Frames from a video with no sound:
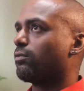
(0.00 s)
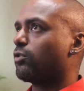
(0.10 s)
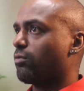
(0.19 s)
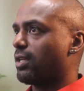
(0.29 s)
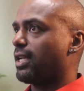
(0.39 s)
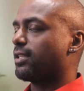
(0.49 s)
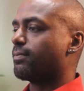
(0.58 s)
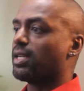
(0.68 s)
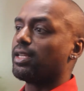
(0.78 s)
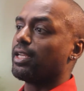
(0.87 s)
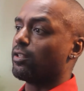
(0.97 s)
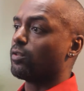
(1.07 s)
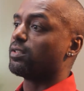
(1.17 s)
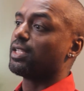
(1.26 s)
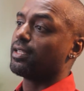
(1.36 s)
2 days, Monday and
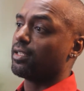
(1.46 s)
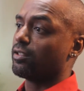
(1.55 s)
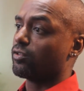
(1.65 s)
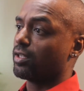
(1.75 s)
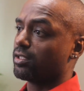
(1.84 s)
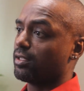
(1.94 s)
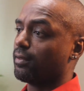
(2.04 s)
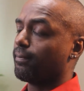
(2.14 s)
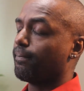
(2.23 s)
Tuesday, I did construction.